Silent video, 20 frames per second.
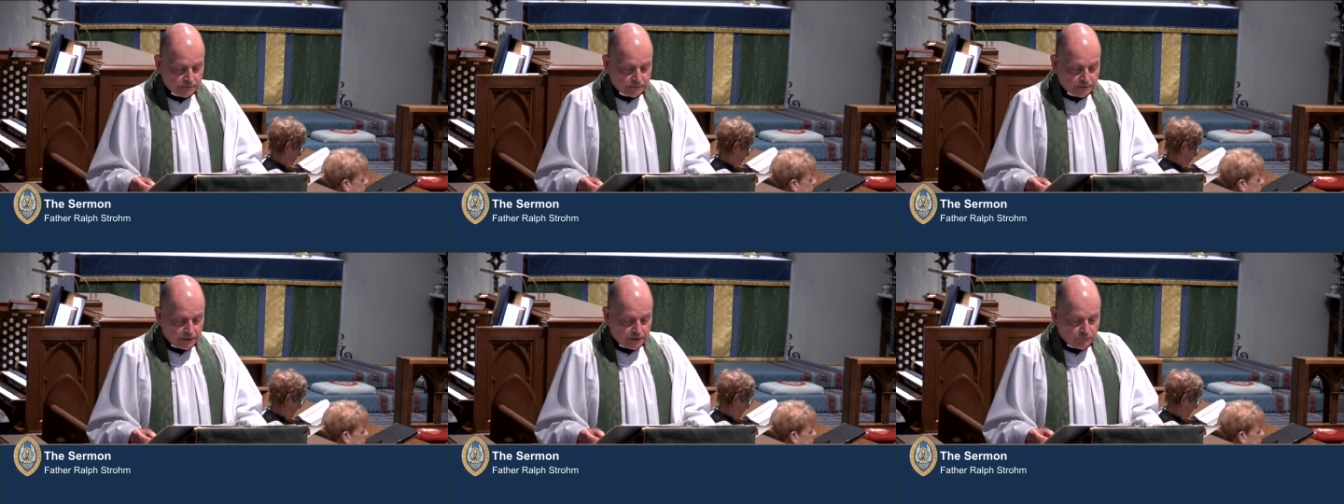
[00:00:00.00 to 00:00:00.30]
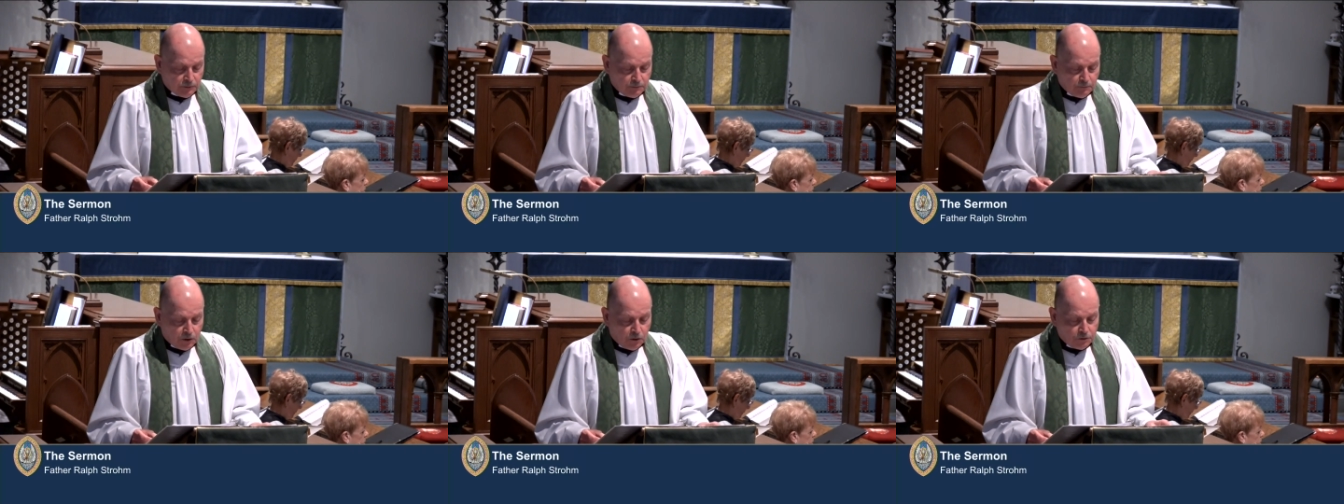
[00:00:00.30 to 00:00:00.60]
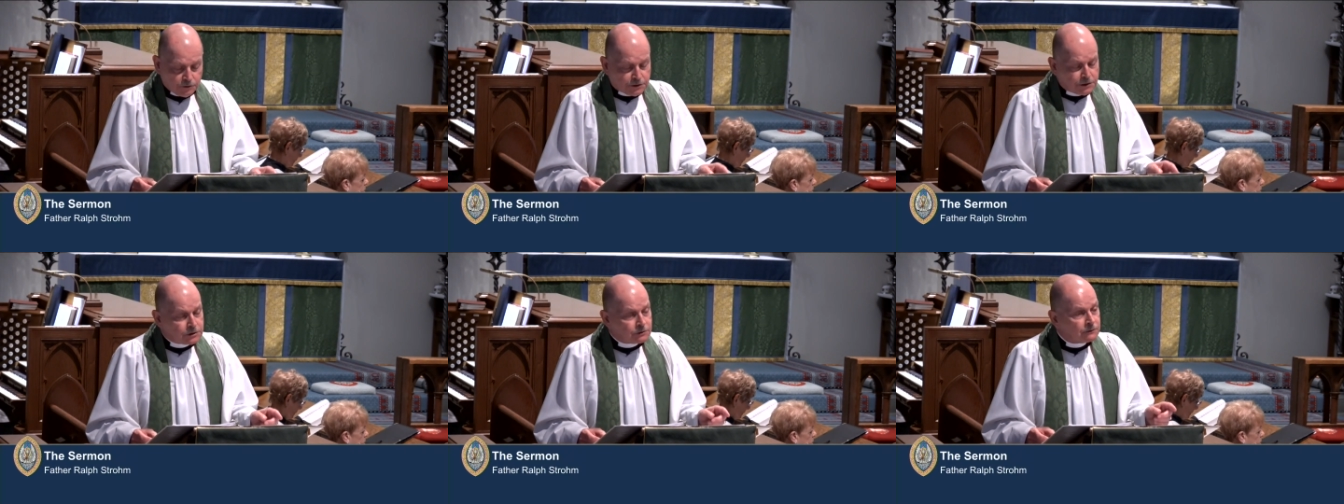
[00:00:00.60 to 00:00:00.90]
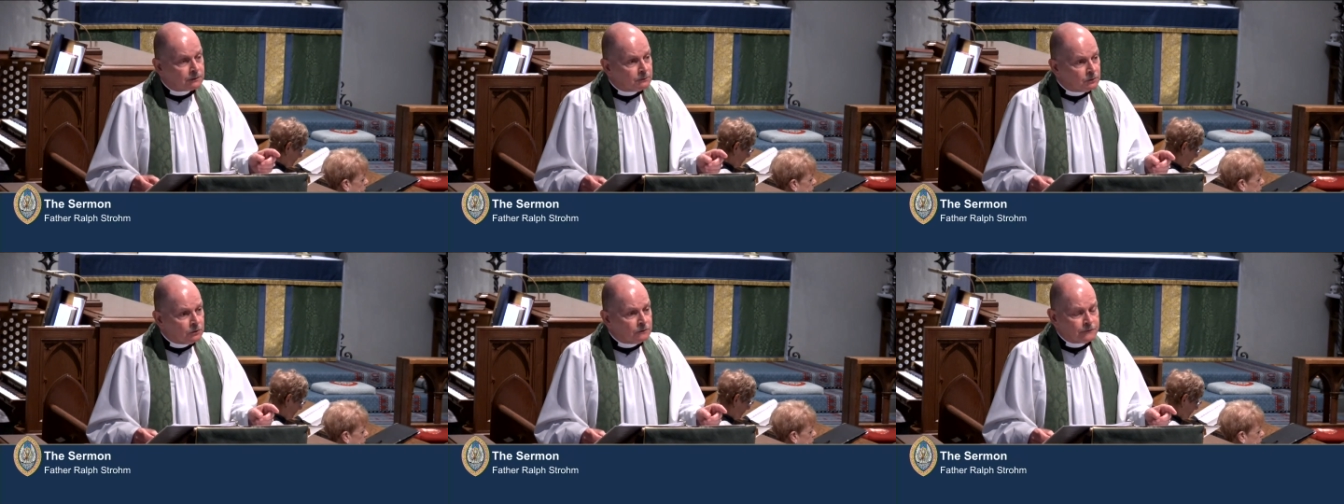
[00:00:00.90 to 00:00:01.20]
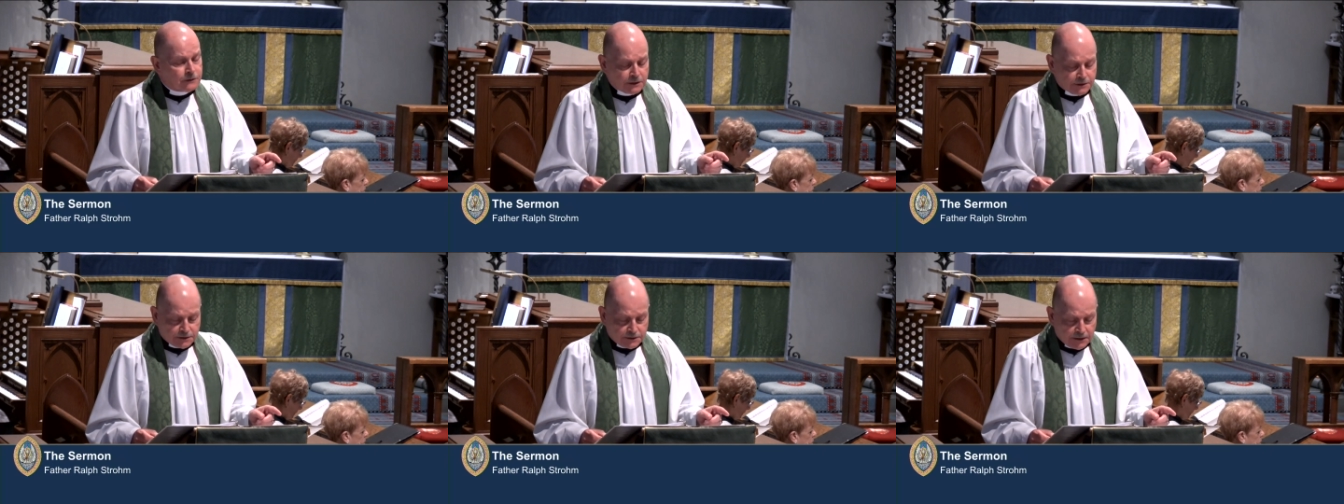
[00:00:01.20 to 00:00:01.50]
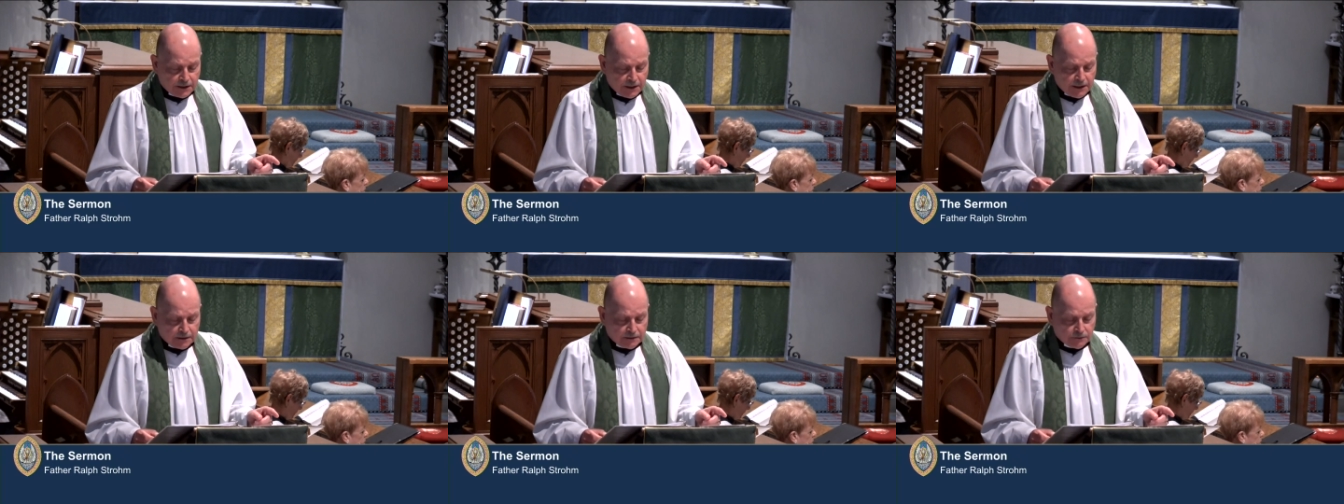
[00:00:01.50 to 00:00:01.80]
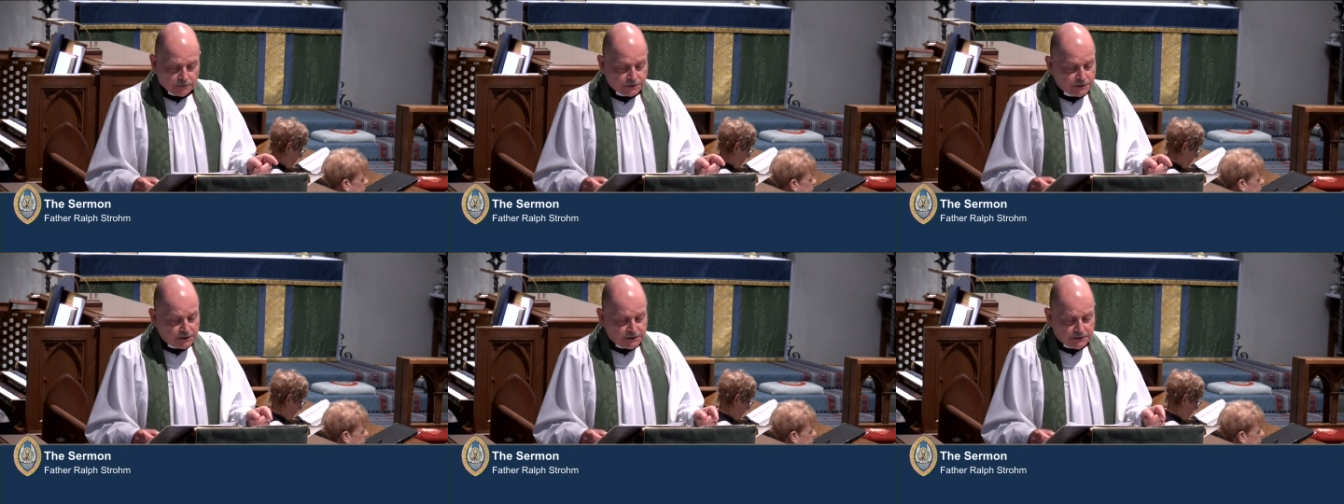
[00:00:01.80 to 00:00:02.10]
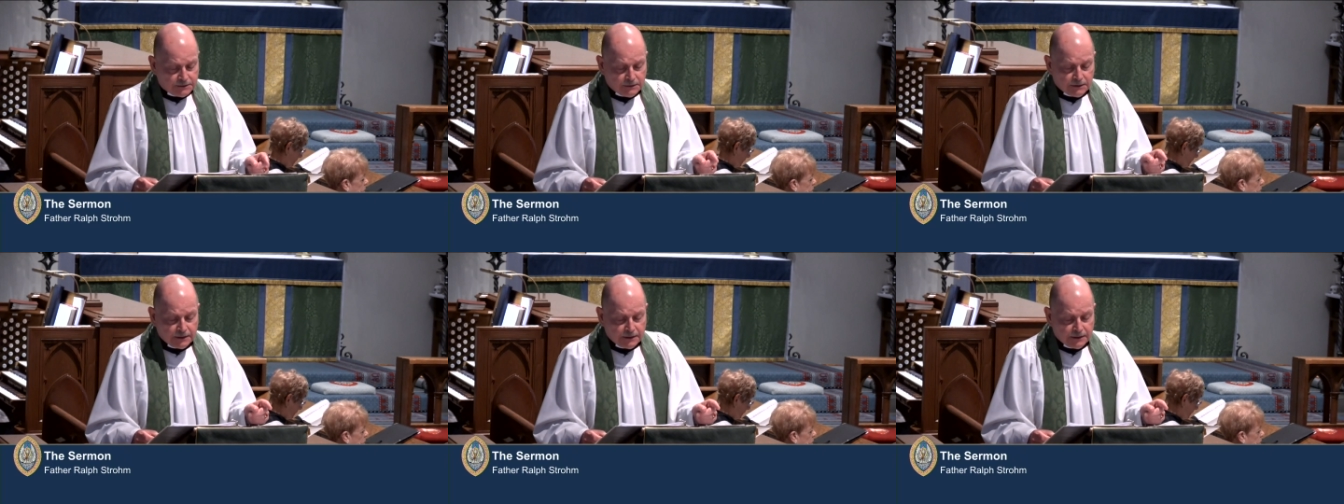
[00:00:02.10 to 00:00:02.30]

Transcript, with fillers: And when Moses removed his sandals, he's,